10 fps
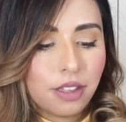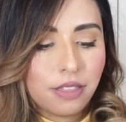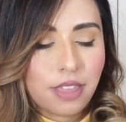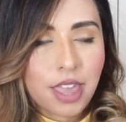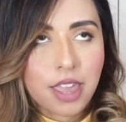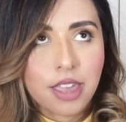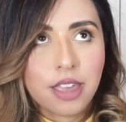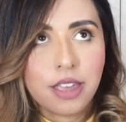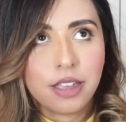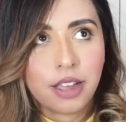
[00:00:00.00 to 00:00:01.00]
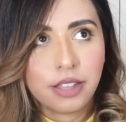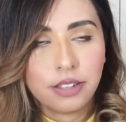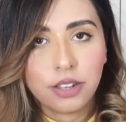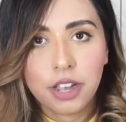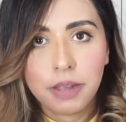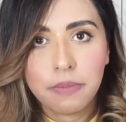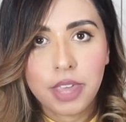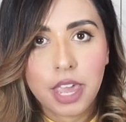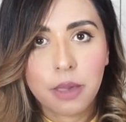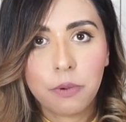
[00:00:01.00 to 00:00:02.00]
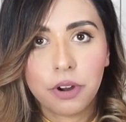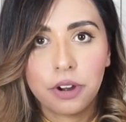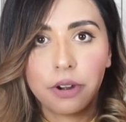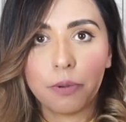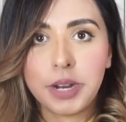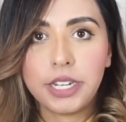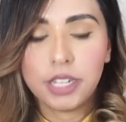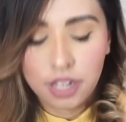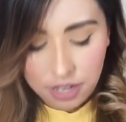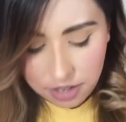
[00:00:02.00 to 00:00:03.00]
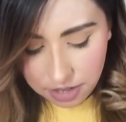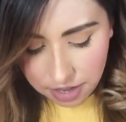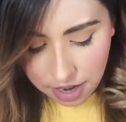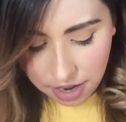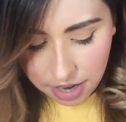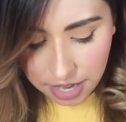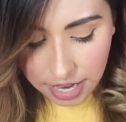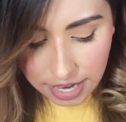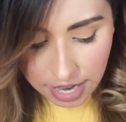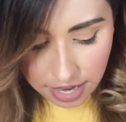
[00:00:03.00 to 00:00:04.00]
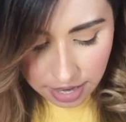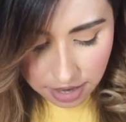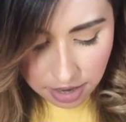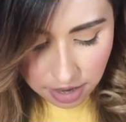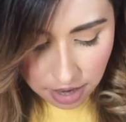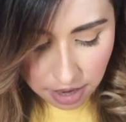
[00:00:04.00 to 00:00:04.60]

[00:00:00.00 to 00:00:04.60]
They, at the time, they were retail Canadian,